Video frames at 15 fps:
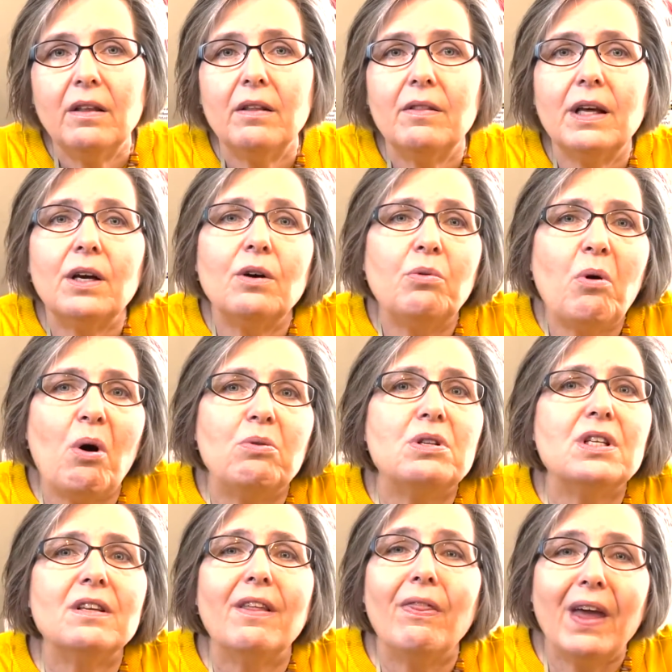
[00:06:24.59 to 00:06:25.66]
that, quote,
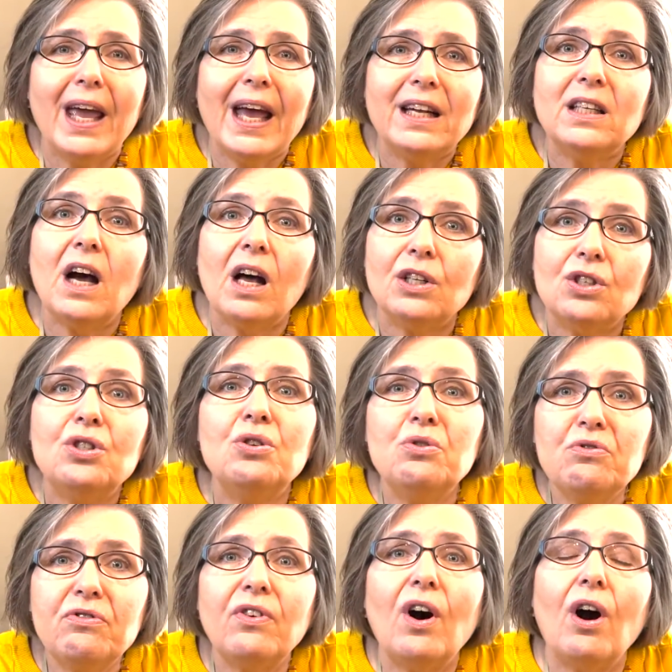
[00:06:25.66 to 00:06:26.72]
they had gone too
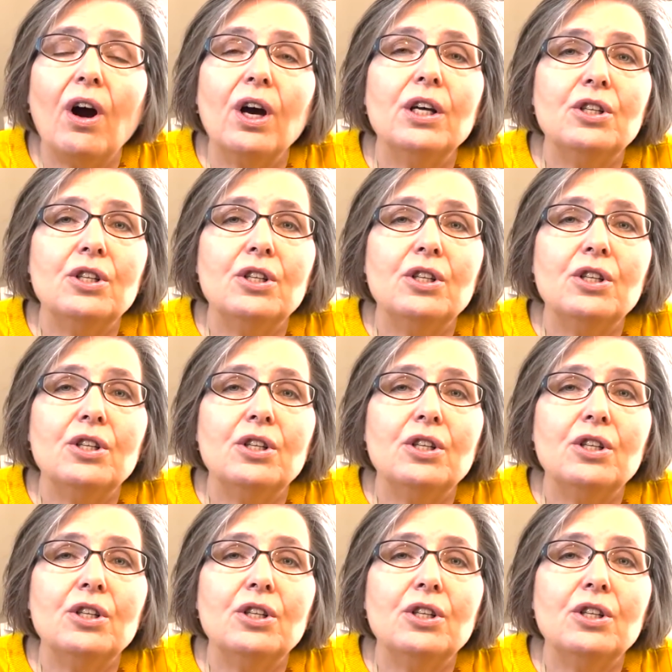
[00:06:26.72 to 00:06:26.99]
far